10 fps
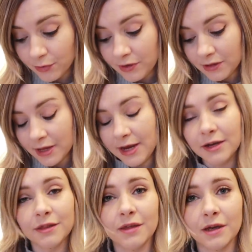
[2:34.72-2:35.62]
really
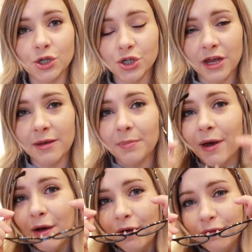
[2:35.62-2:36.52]
liked the shape
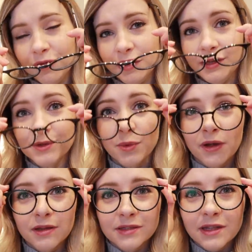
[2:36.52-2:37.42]
of these ones.